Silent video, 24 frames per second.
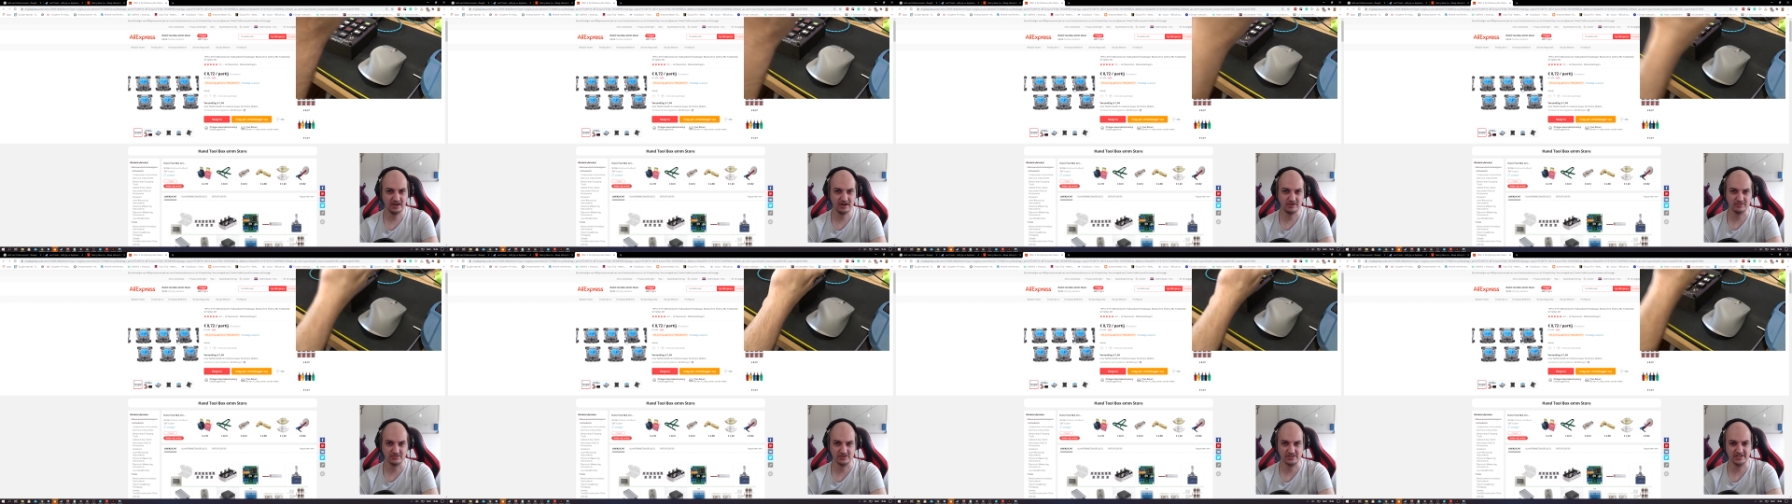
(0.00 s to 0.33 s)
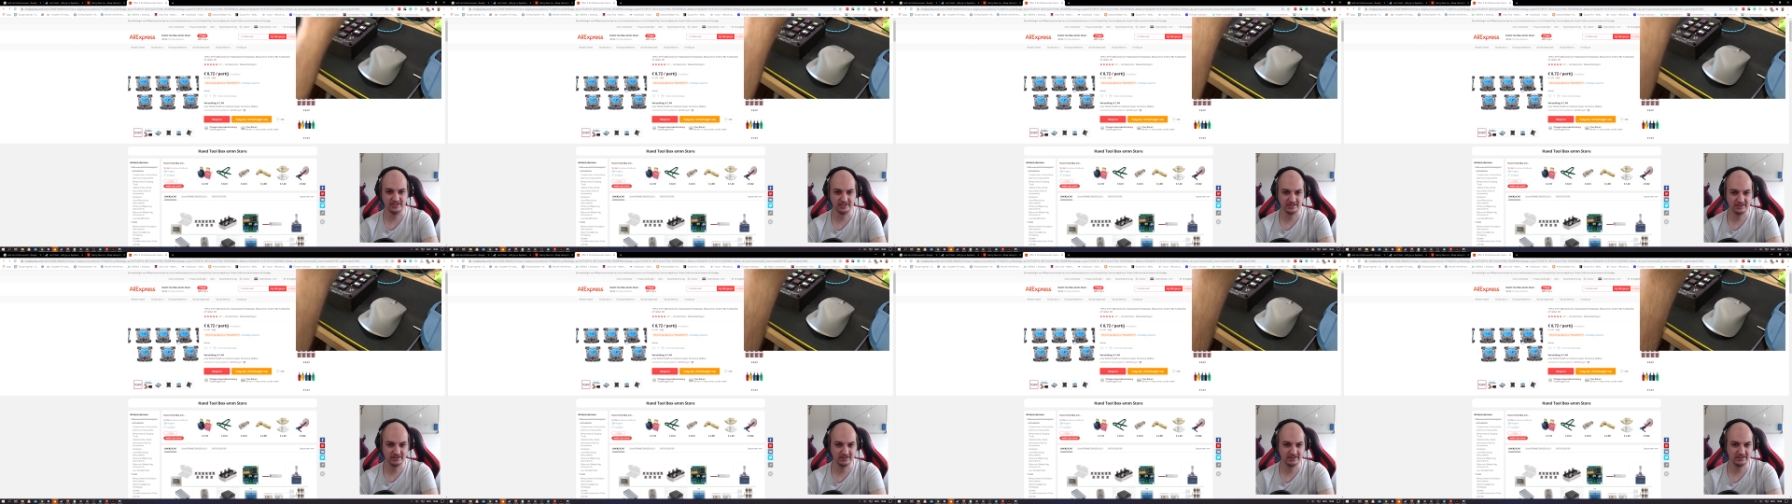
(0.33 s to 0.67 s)

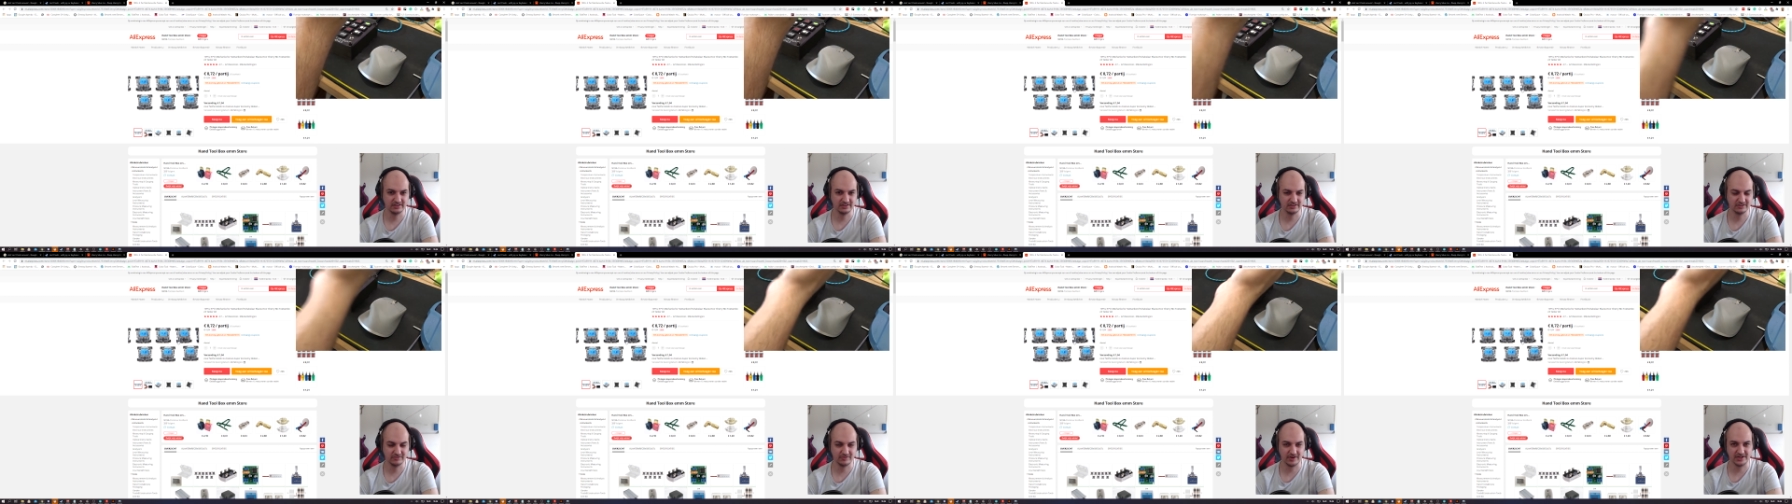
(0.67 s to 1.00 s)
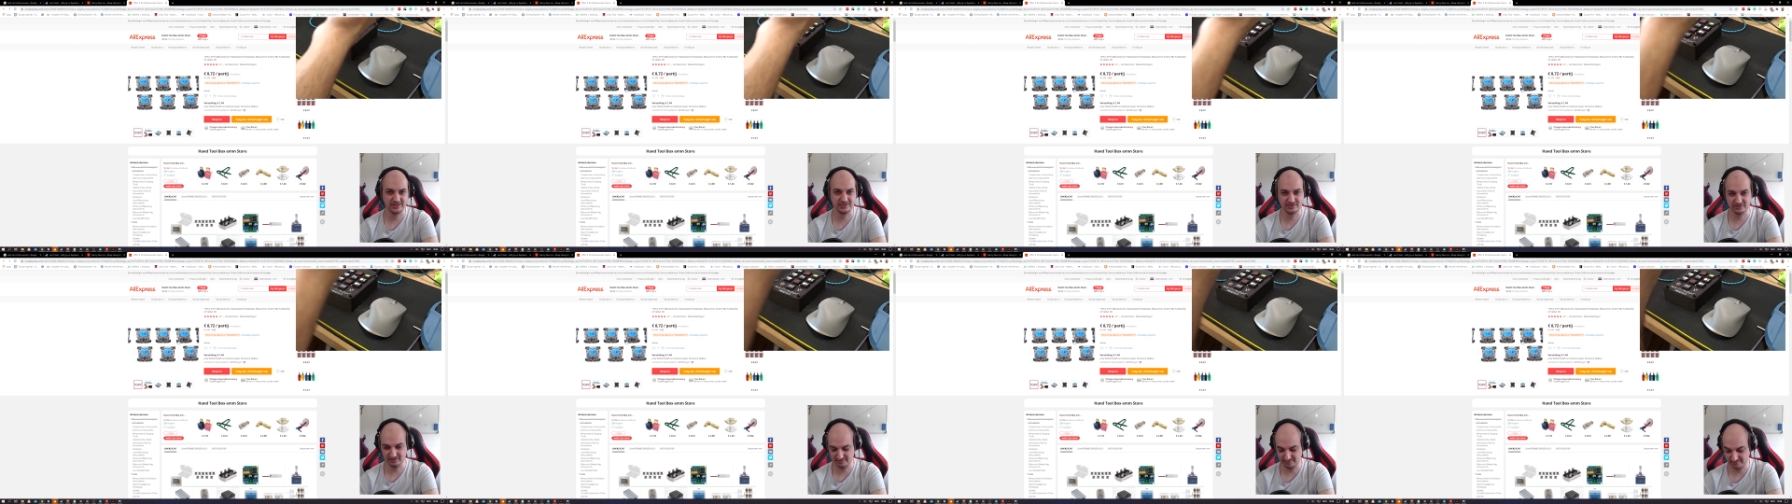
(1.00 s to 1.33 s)
only quite
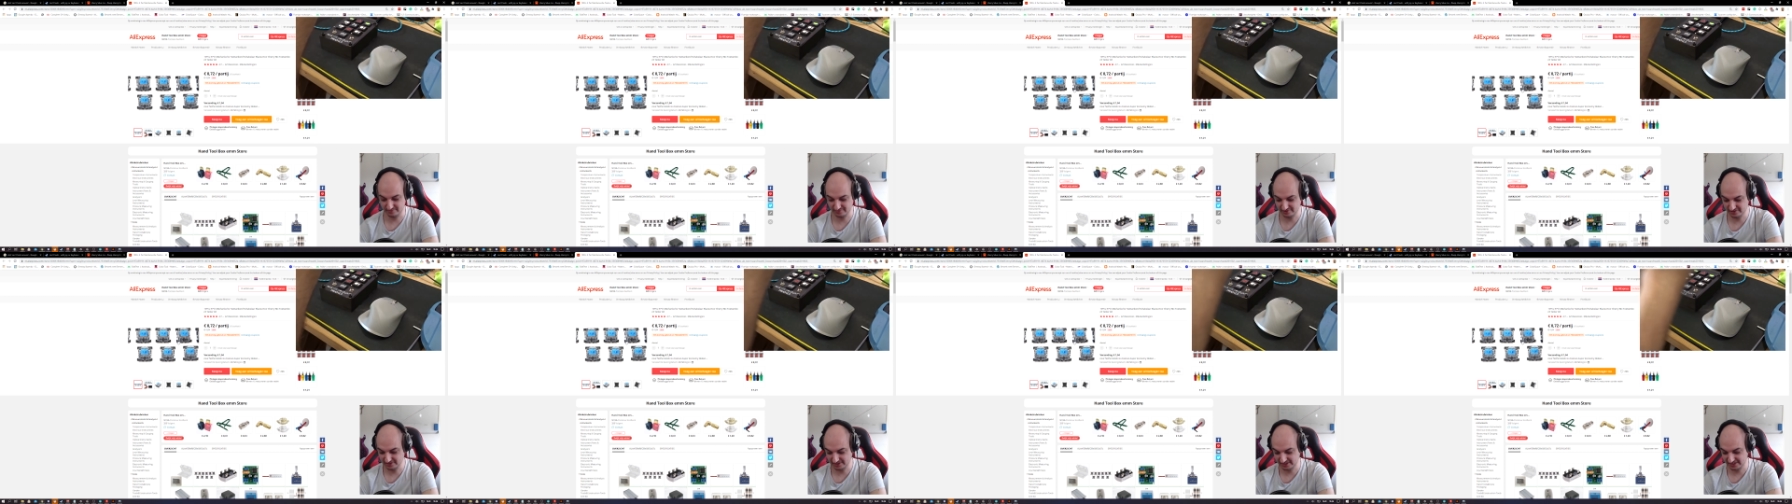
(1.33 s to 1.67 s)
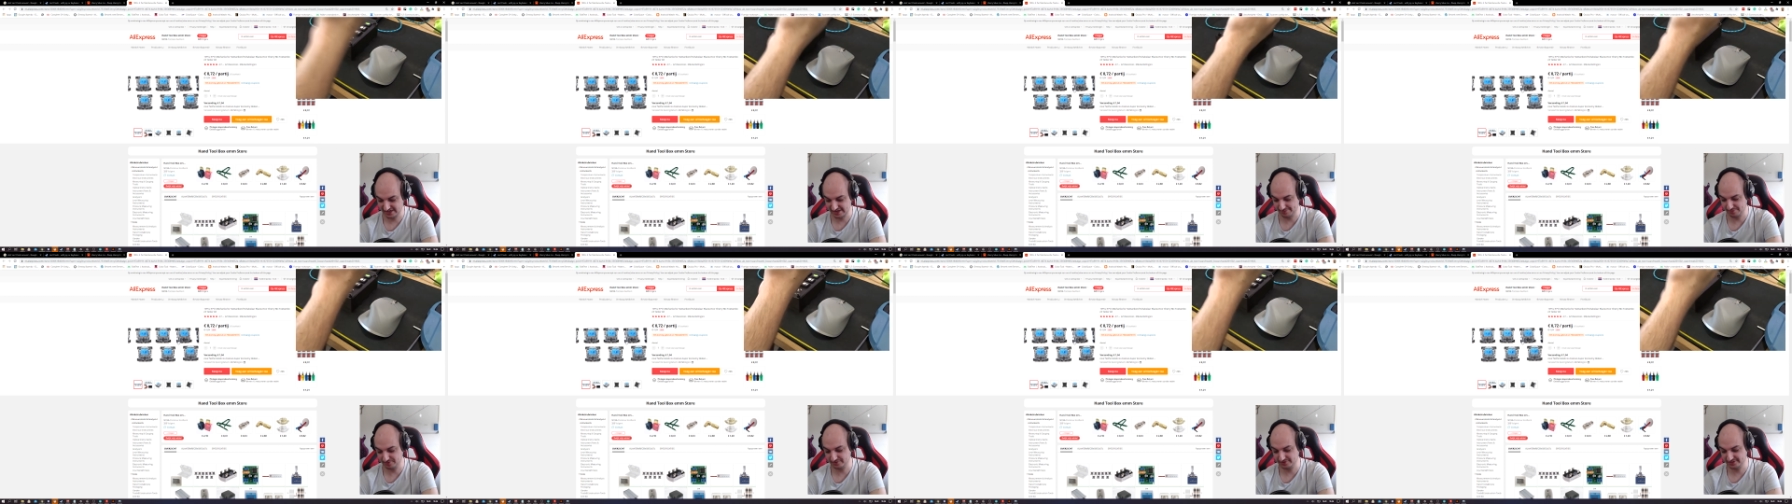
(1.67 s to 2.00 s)
some
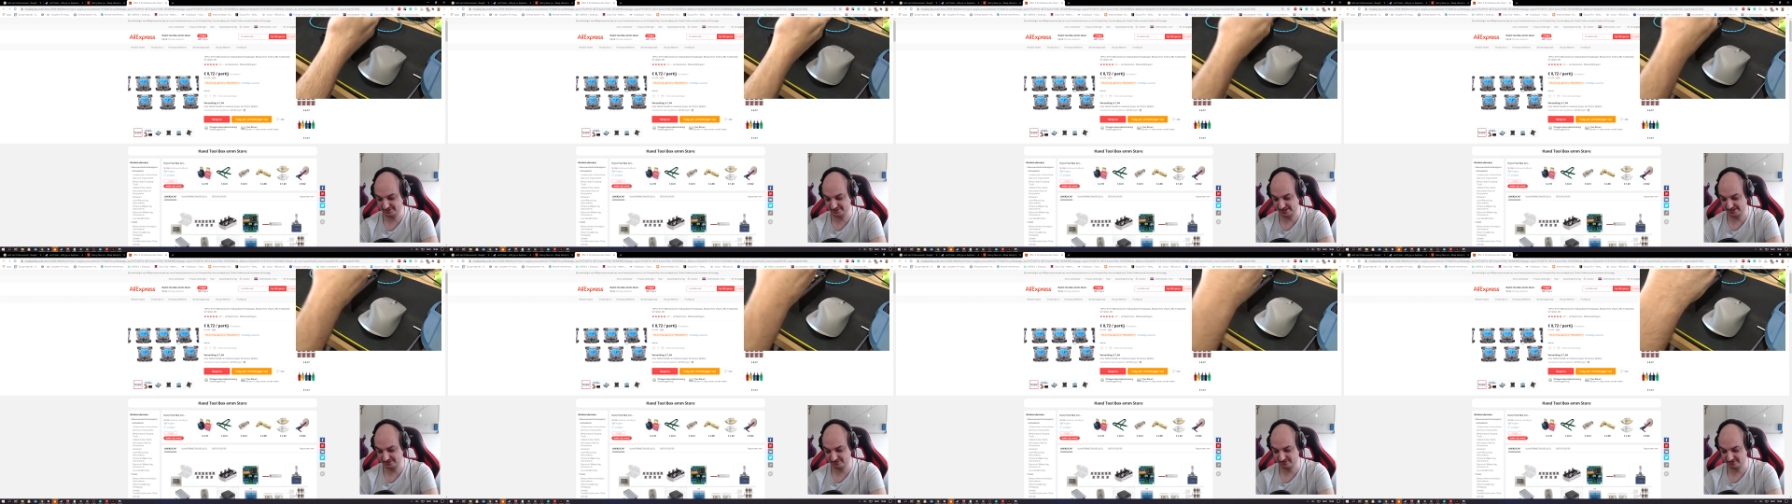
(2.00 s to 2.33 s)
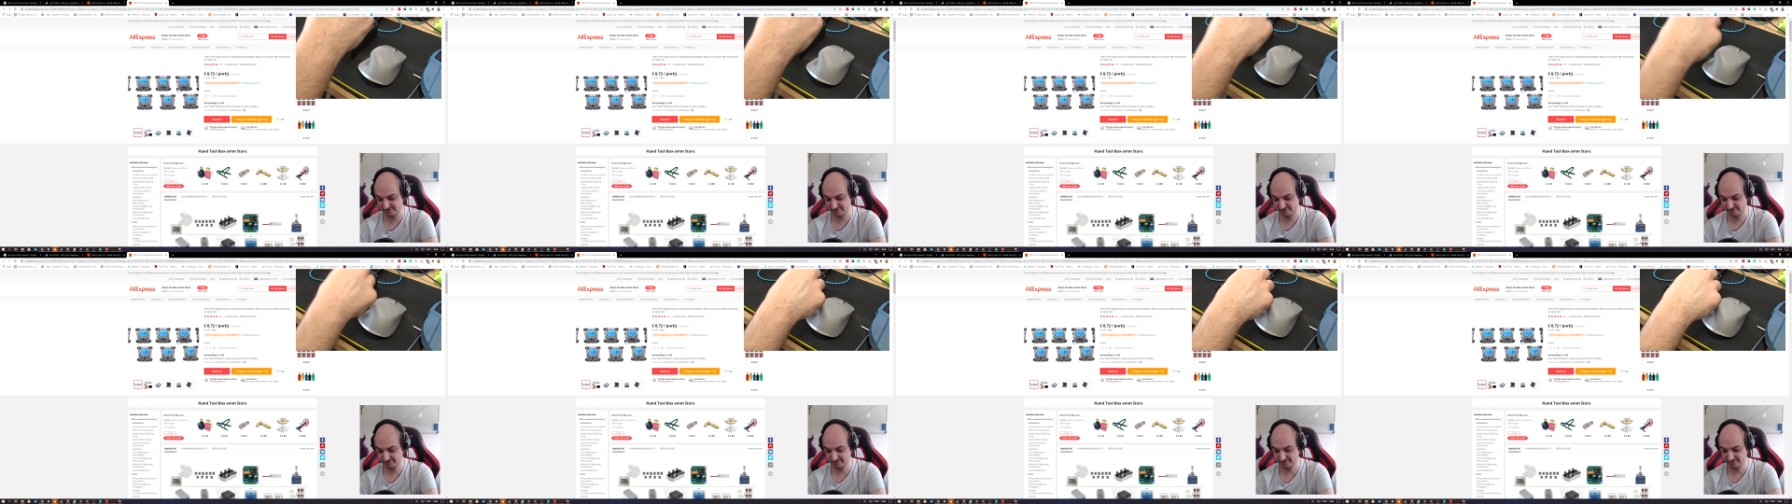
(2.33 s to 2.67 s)
labor
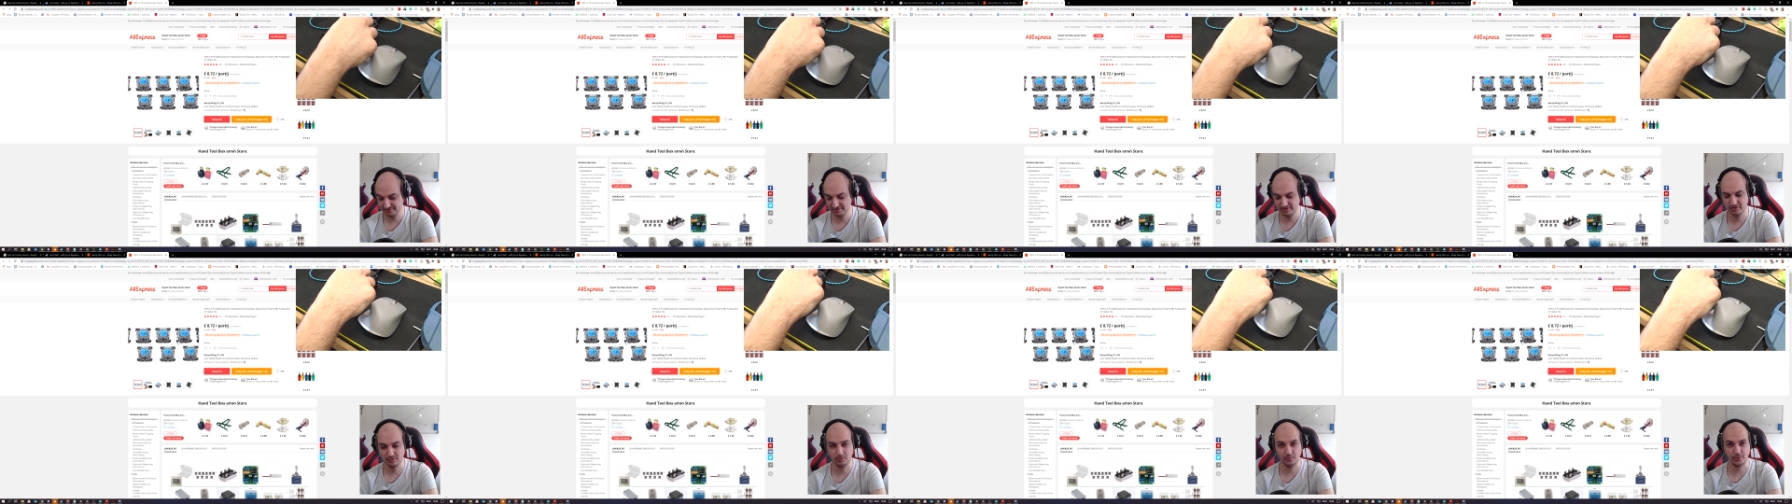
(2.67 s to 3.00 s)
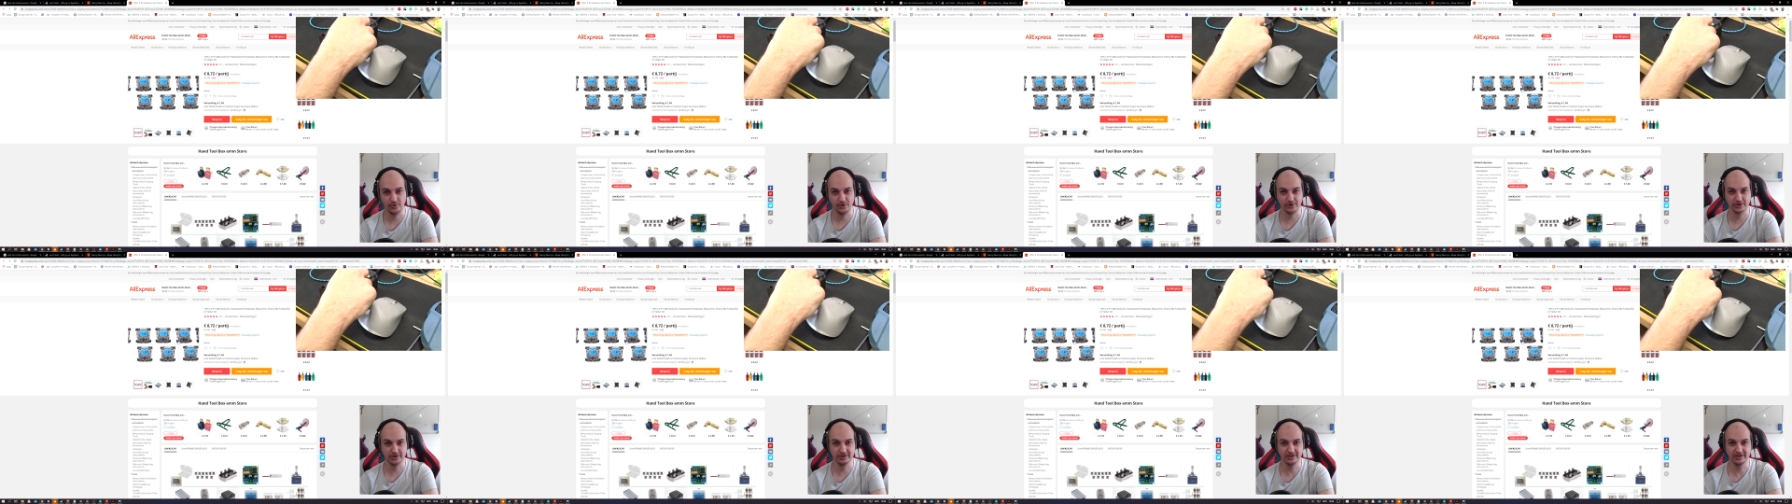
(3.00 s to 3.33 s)
intensive
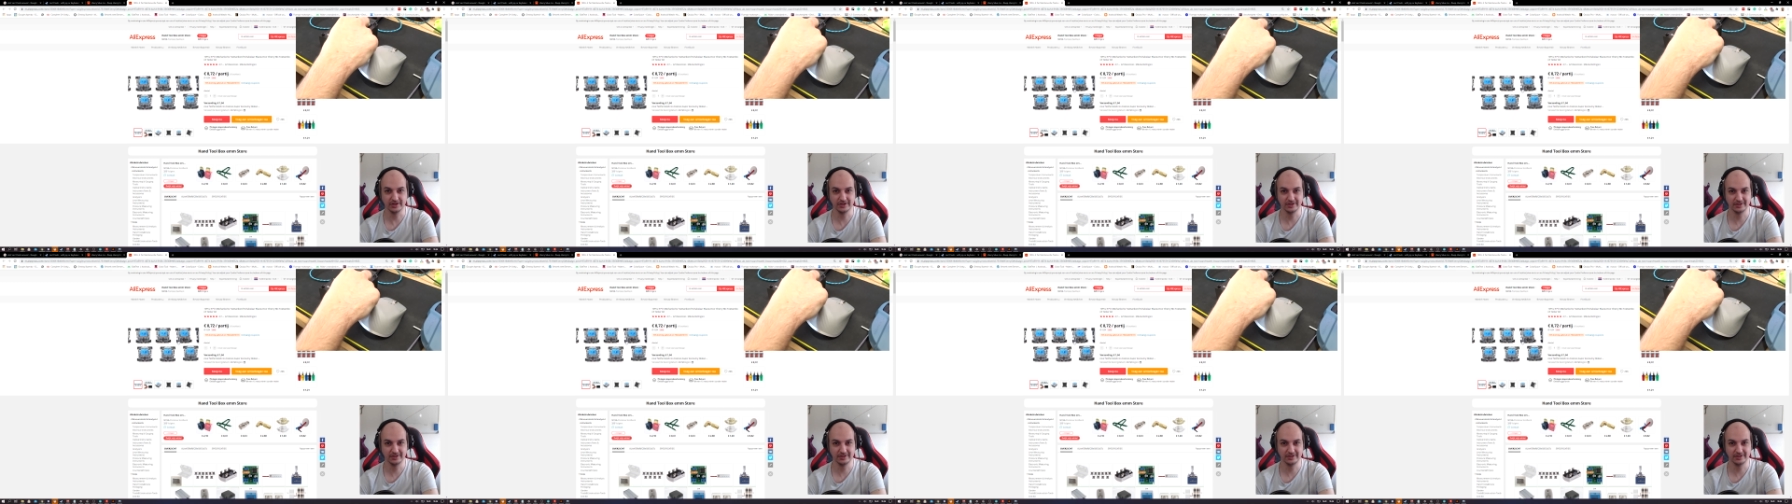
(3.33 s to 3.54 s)
work.